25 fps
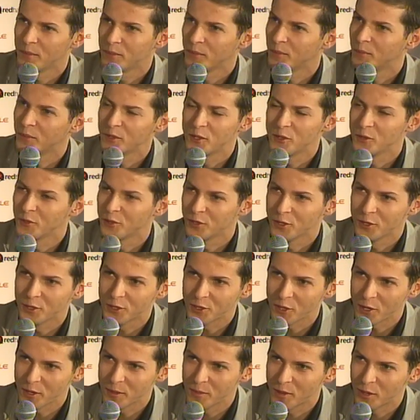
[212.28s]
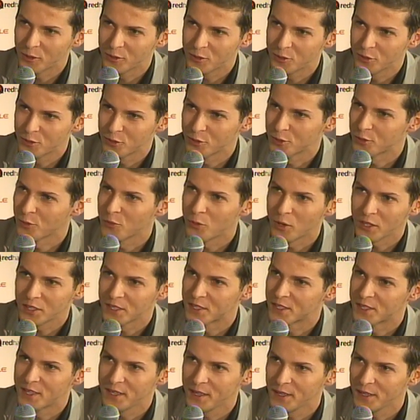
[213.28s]
you're talking about Juju. So what's
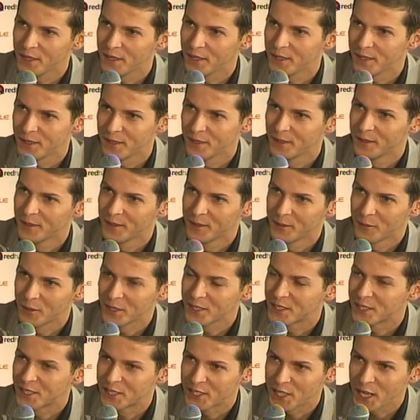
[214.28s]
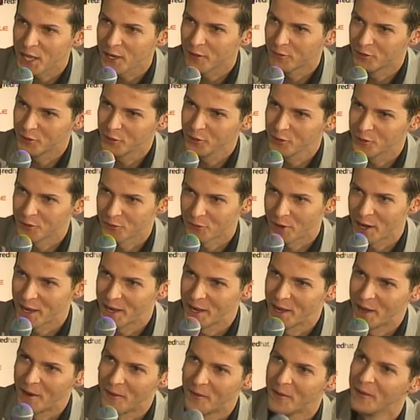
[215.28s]
the state of Juju right
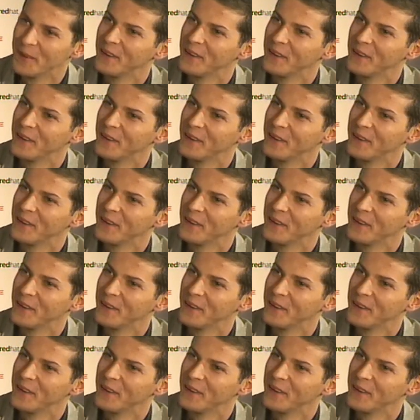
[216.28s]
now?